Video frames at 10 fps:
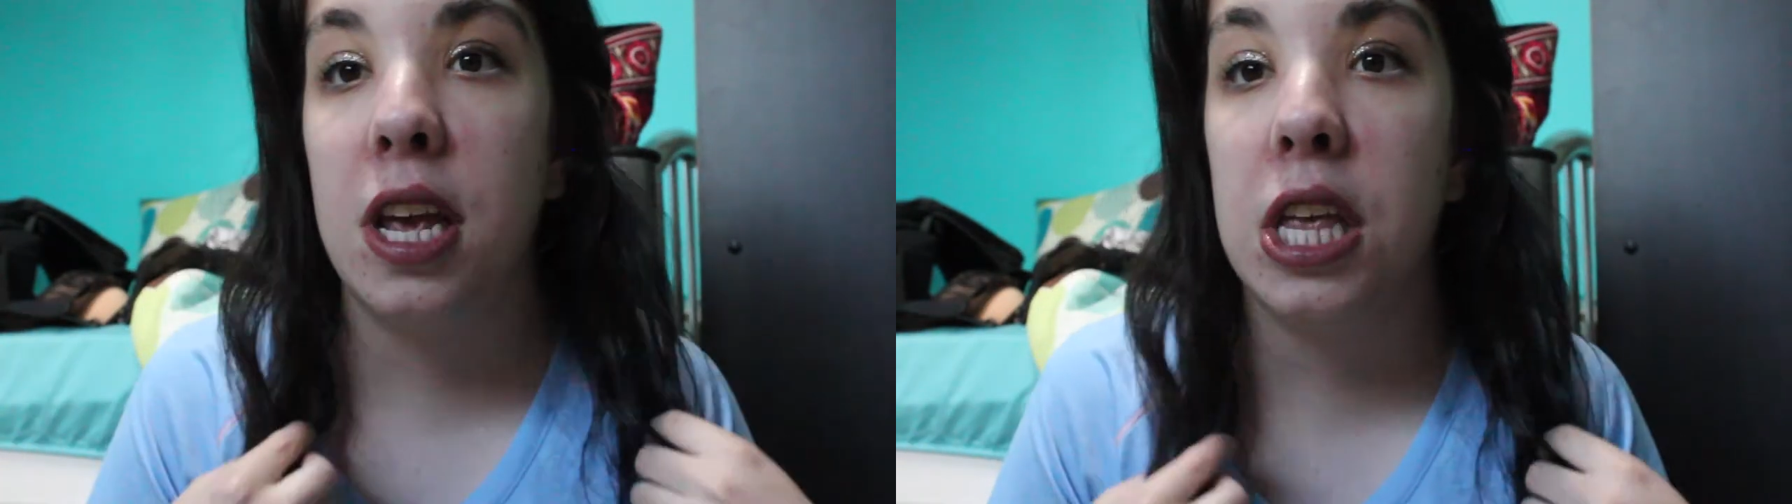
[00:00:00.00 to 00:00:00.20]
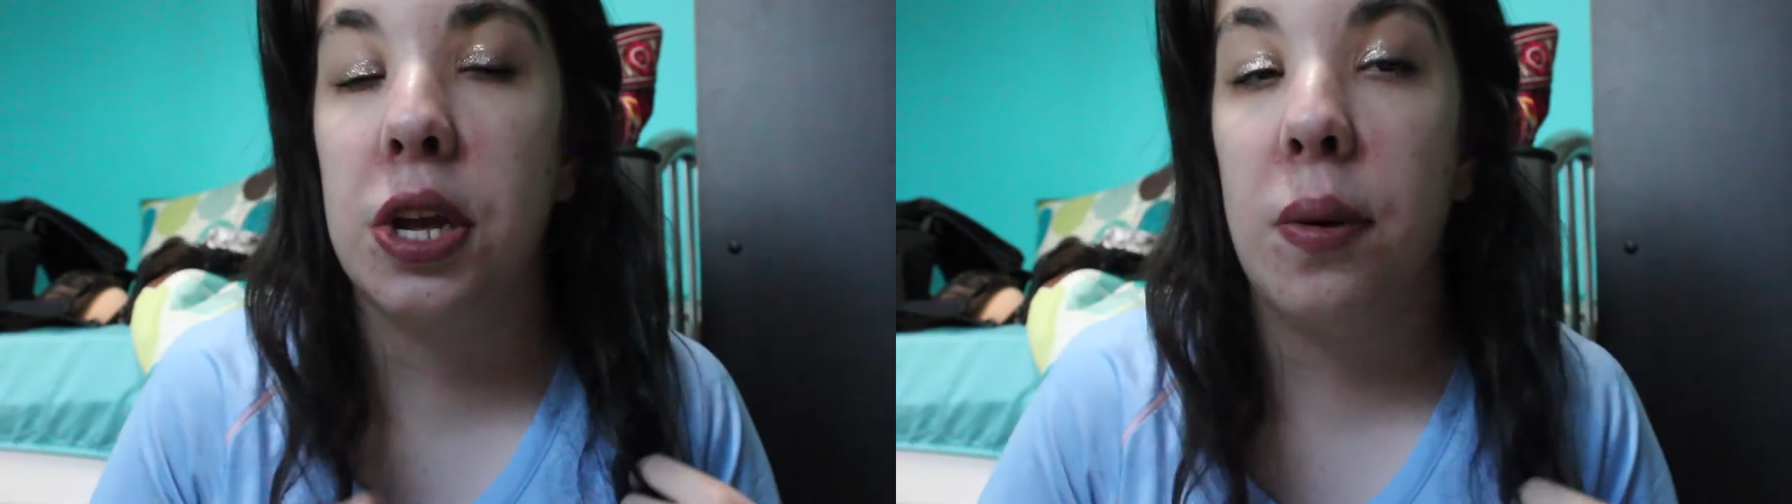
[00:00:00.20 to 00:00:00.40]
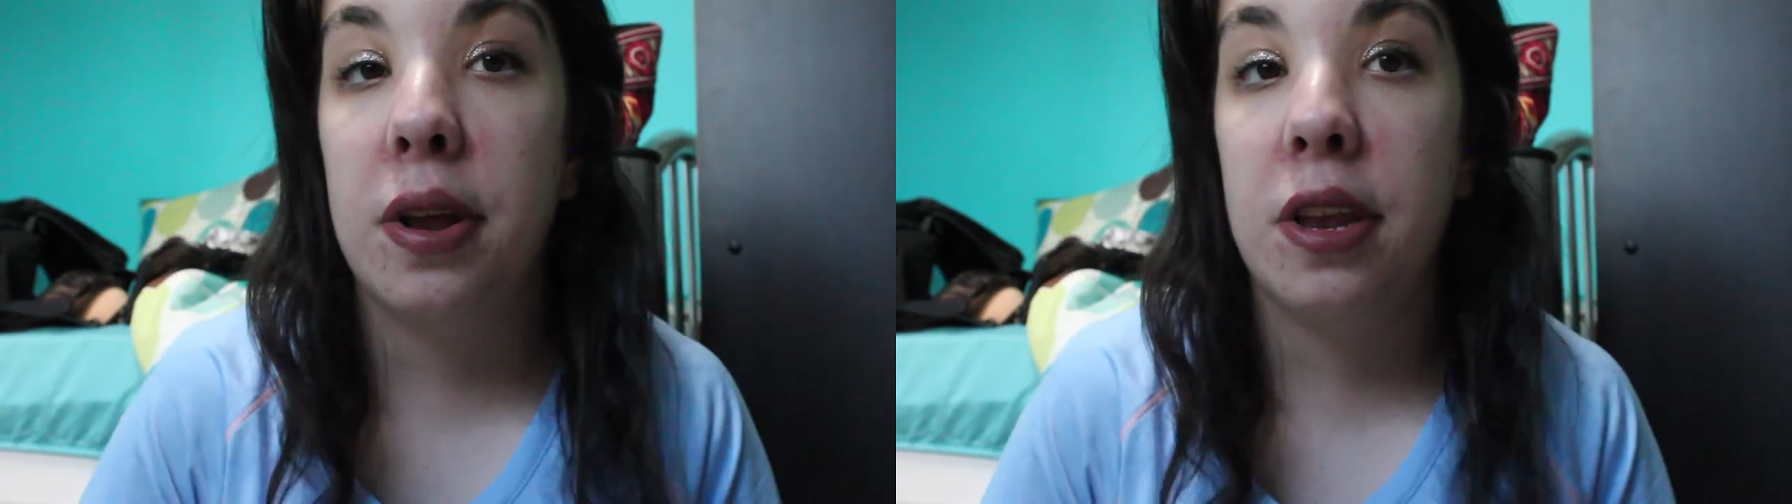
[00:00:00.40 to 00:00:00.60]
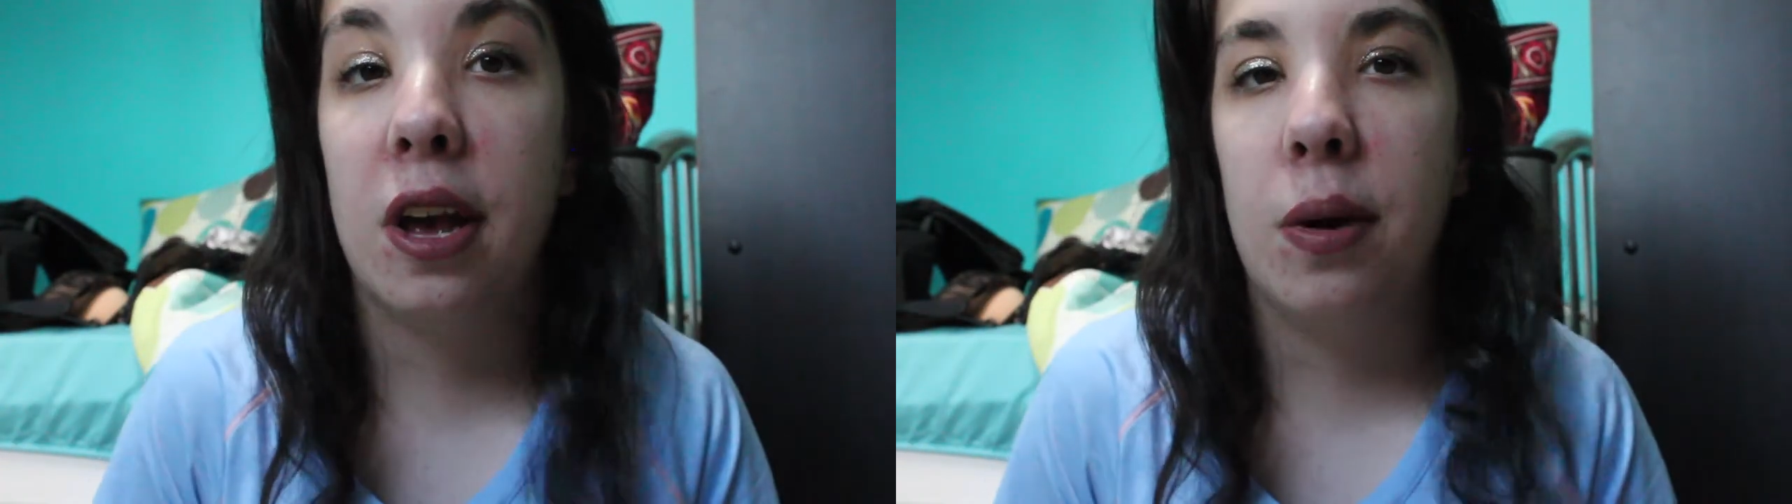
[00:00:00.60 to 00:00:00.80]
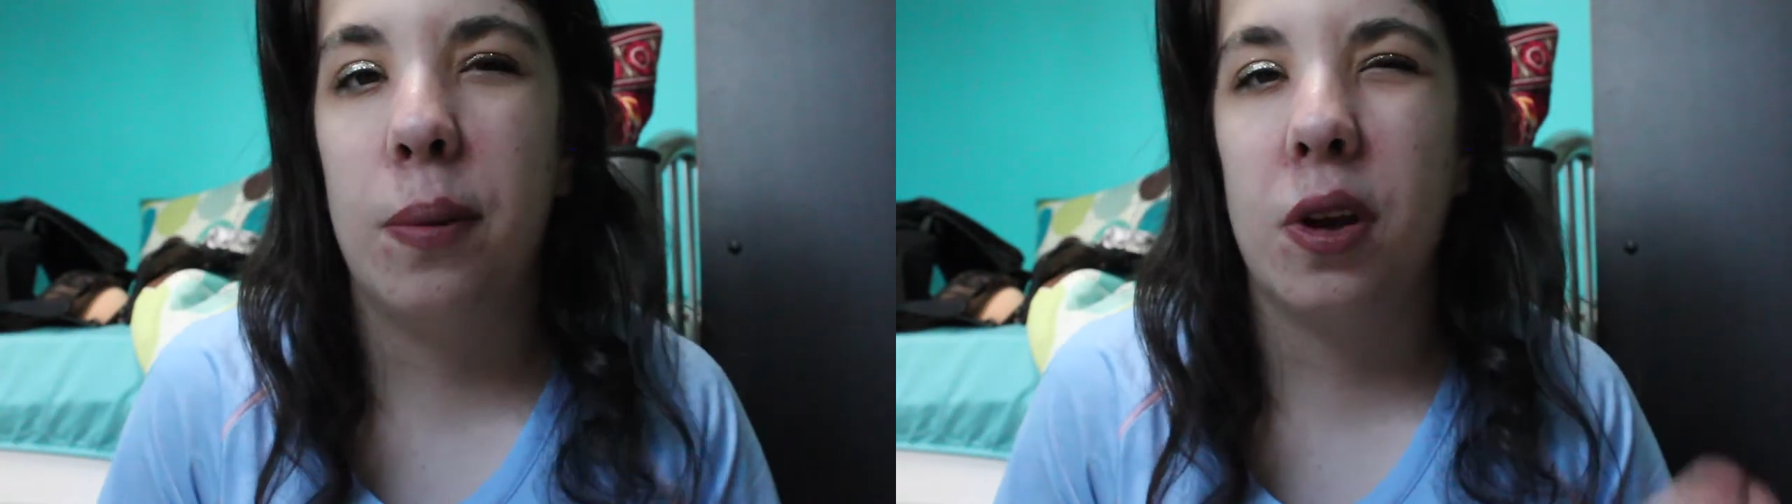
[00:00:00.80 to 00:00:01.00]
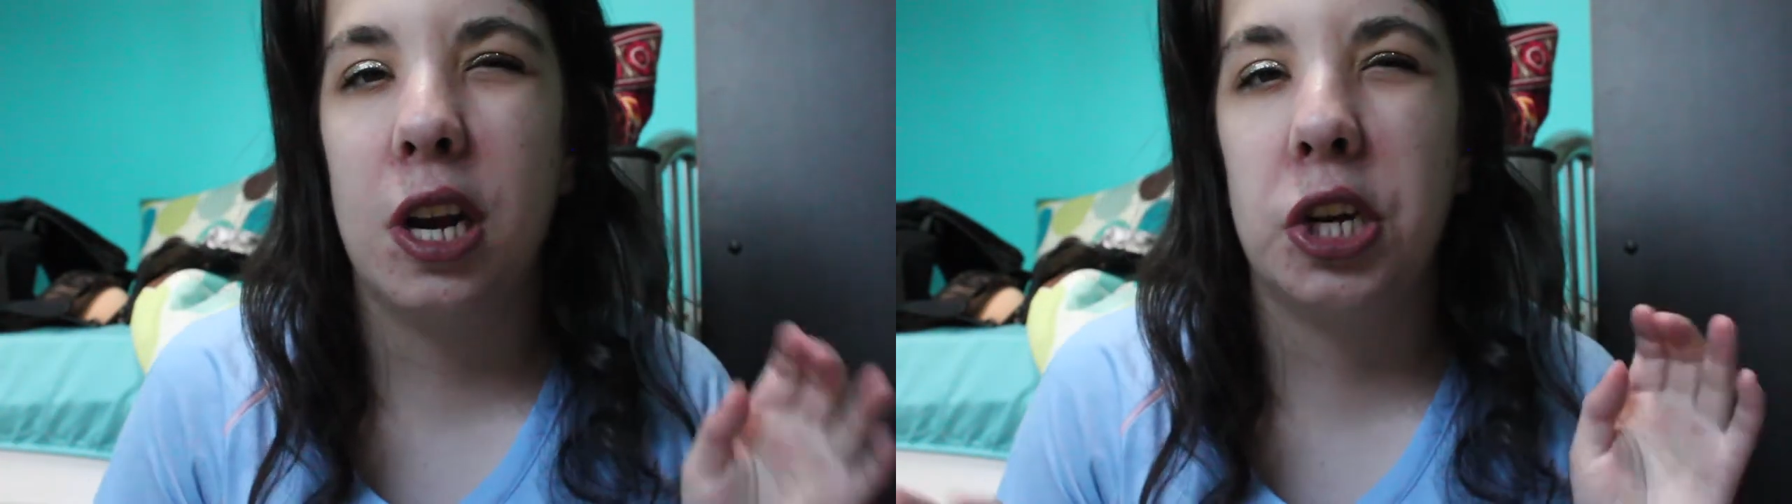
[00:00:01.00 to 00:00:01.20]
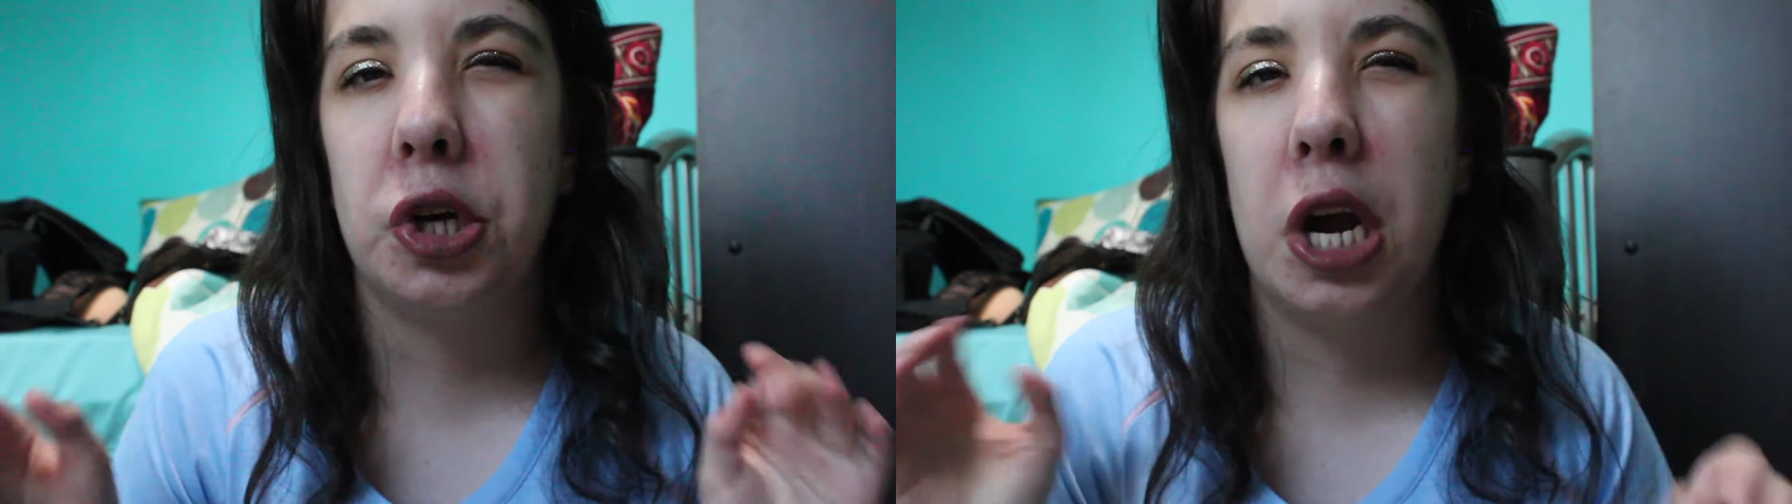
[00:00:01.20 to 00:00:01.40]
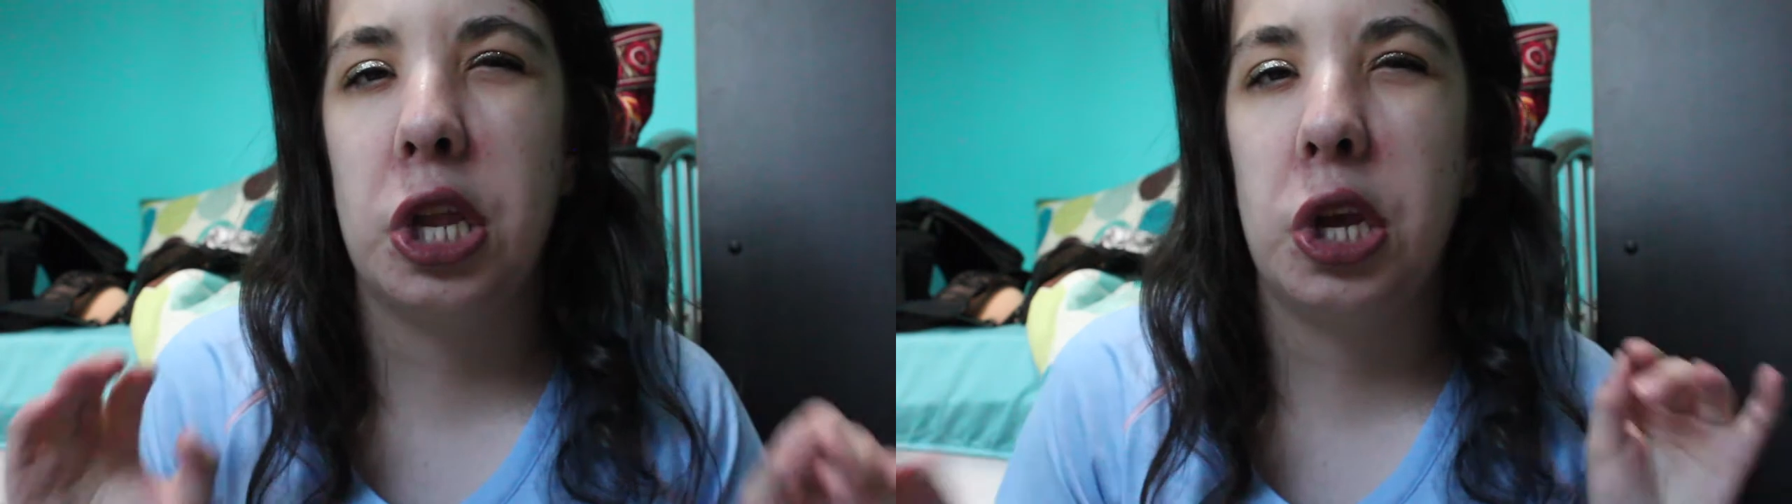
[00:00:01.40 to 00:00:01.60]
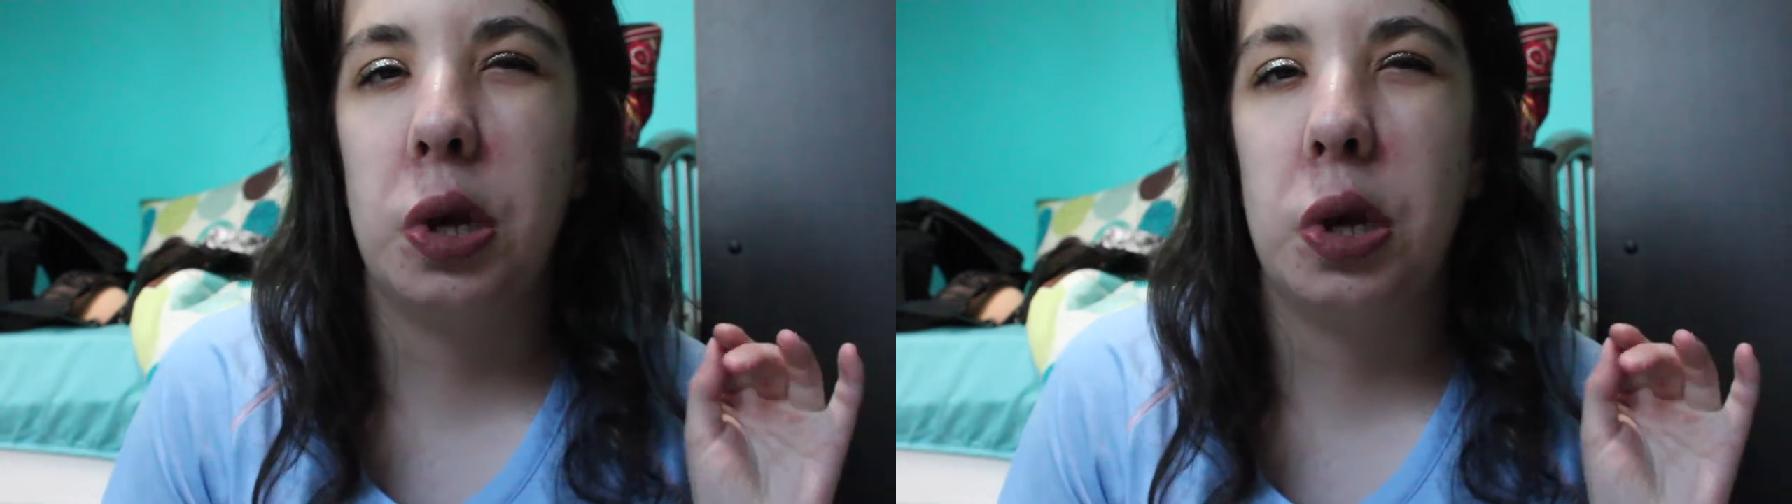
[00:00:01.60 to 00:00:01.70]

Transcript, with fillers: is going down I'm gonna try